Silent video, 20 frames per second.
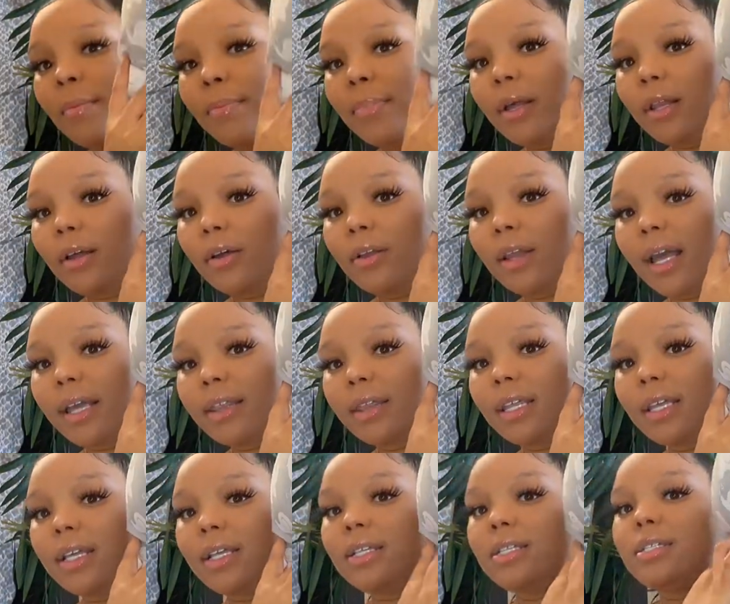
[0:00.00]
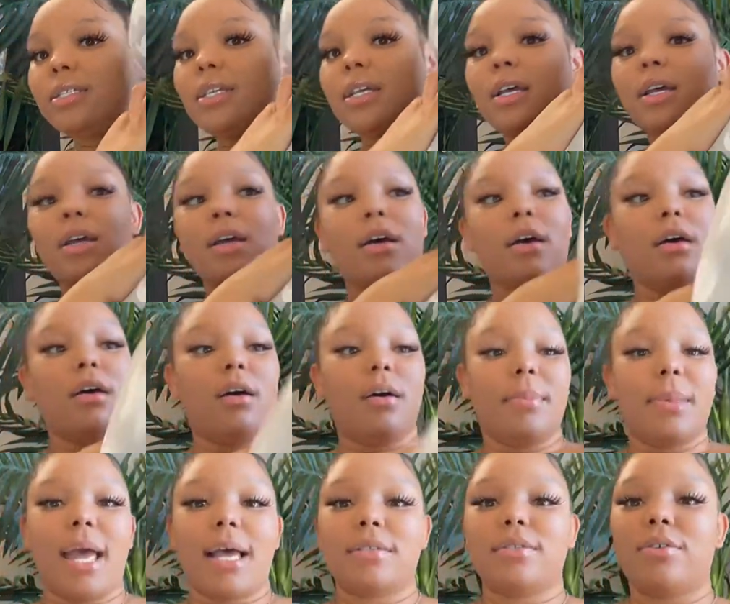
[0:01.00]
pillow like this. It
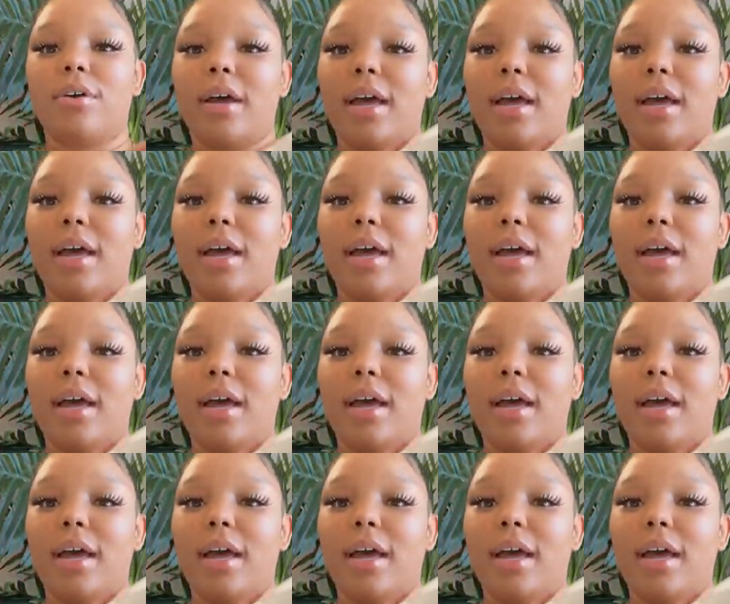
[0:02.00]
has little